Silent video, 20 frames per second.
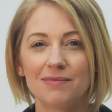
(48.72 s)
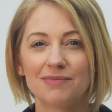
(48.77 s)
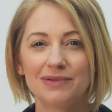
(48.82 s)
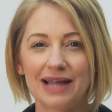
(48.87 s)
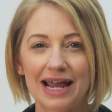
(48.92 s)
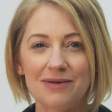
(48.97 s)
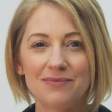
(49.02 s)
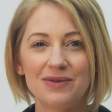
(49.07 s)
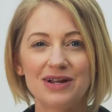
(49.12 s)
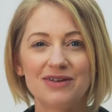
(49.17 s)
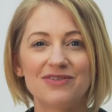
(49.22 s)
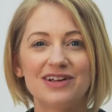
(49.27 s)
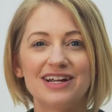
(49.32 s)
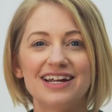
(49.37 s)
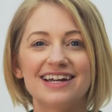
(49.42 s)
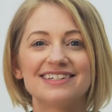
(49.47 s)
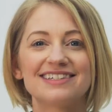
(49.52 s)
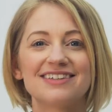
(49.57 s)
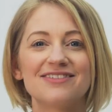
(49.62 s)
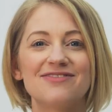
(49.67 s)
Plain weaving
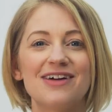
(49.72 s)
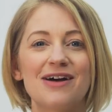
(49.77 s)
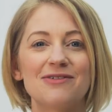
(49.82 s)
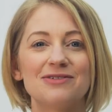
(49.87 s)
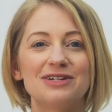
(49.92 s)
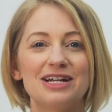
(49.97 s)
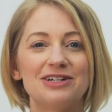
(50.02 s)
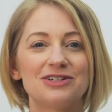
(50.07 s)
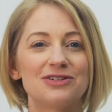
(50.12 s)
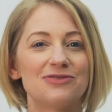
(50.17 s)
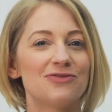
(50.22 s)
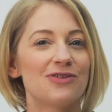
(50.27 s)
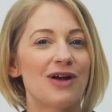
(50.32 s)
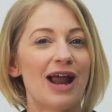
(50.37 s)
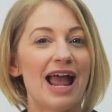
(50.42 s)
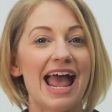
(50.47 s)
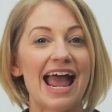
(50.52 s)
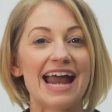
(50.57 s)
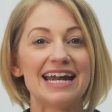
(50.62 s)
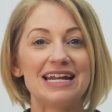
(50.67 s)
is the foundation for
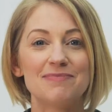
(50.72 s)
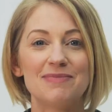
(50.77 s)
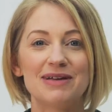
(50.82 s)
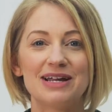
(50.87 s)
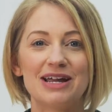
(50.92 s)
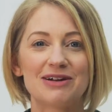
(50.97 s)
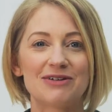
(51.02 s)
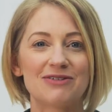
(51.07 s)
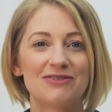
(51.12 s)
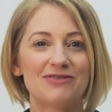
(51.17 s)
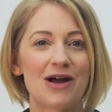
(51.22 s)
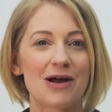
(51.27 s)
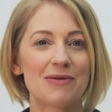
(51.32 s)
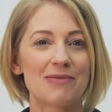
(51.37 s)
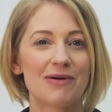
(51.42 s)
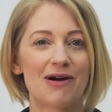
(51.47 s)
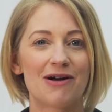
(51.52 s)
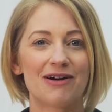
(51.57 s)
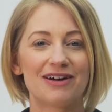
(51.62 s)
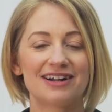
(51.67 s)
any beginner fiber
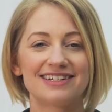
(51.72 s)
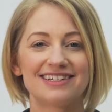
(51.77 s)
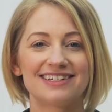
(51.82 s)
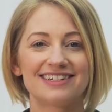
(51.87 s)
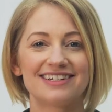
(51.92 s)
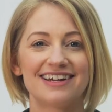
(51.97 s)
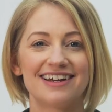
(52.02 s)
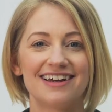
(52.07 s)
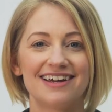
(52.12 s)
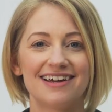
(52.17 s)
artist.